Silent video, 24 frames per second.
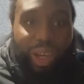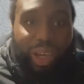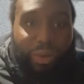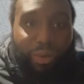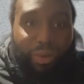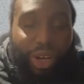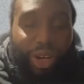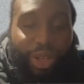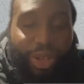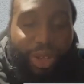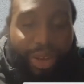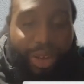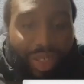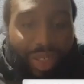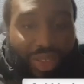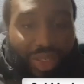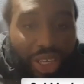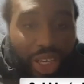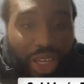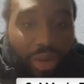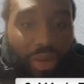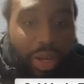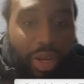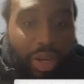do you have to say
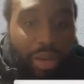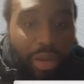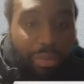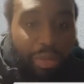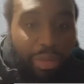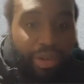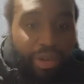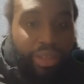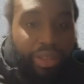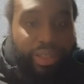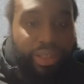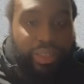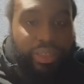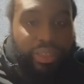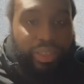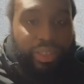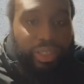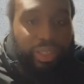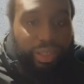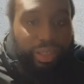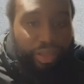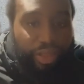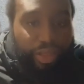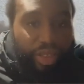to what Amira just
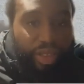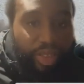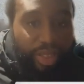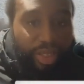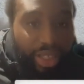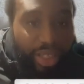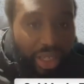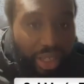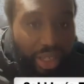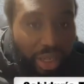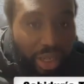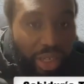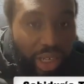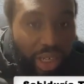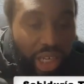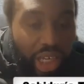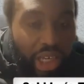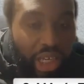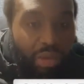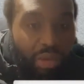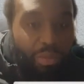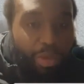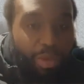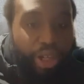said? She said,
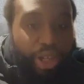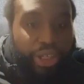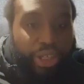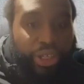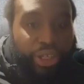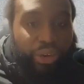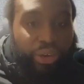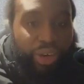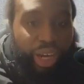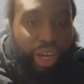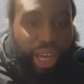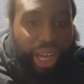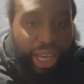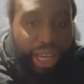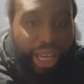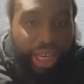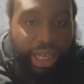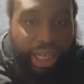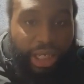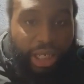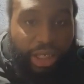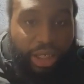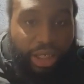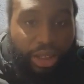but your
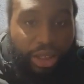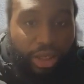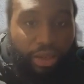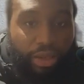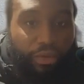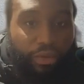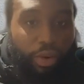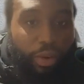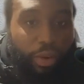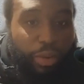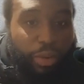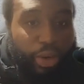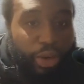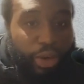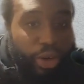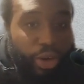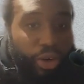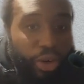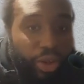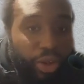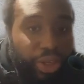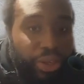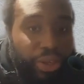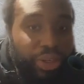eggs from your
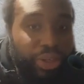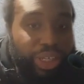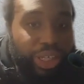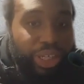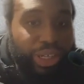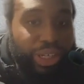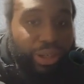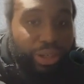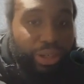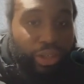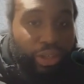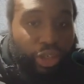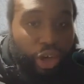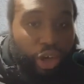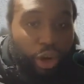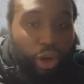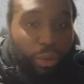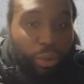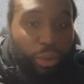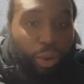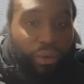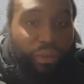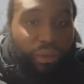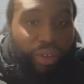earlier years are
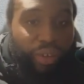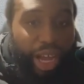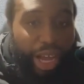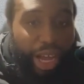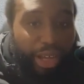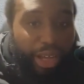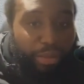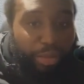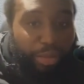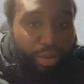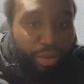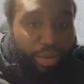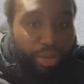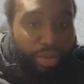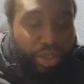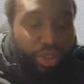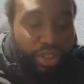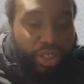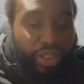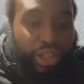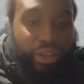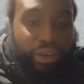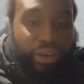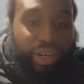more viable. She
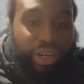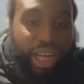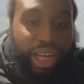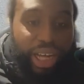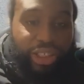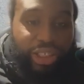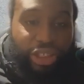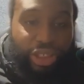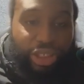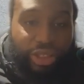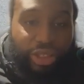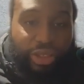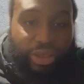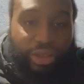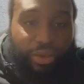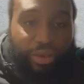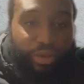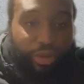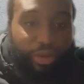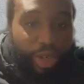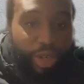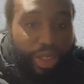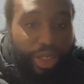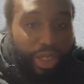said they're not just
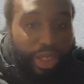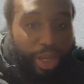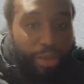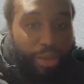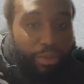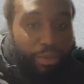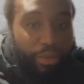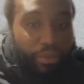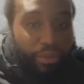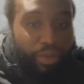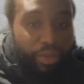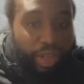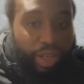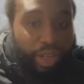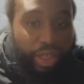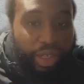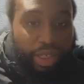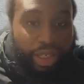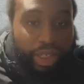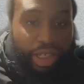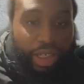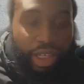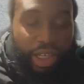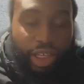freezing them for fun.
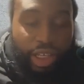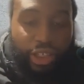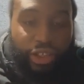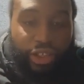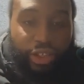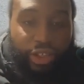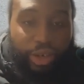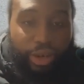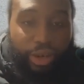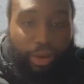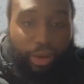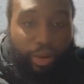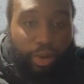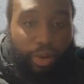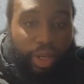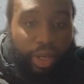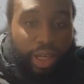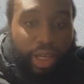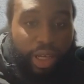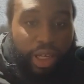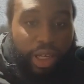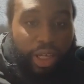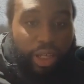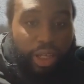So,
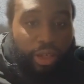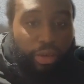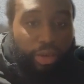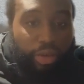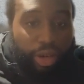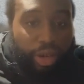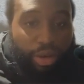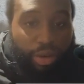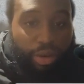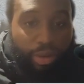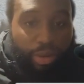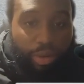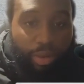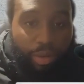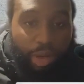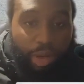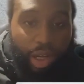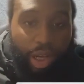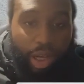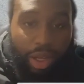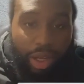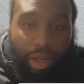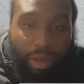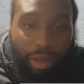you know,
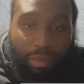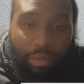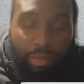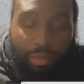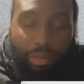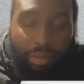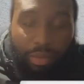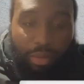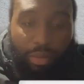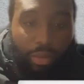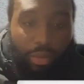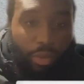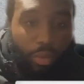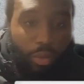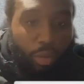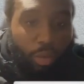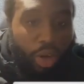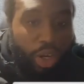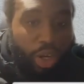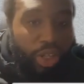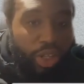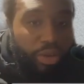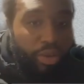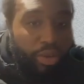what
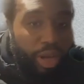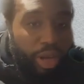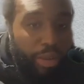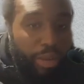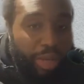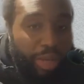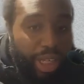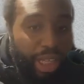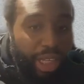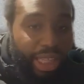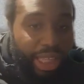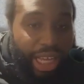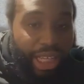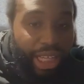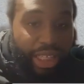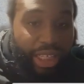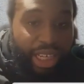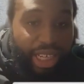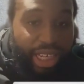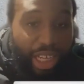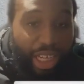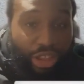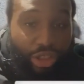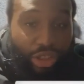do you I mean that and
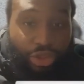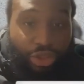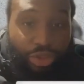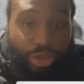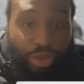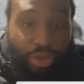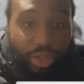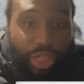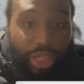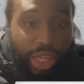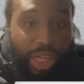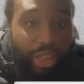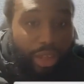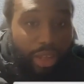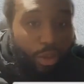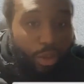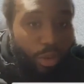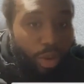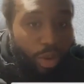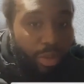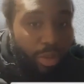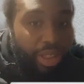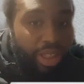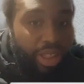that's true that the
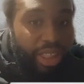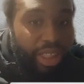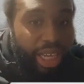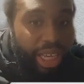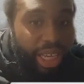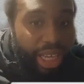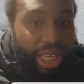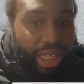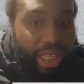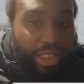woman's eggs,